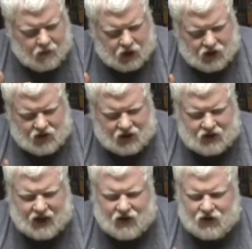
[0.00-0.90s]
but a
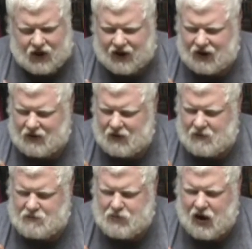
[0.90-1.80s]
dulled out, like,
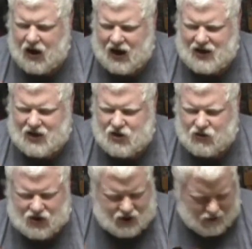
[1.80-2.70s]
piney
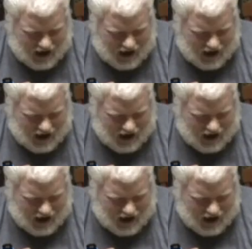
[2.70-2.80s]
note on the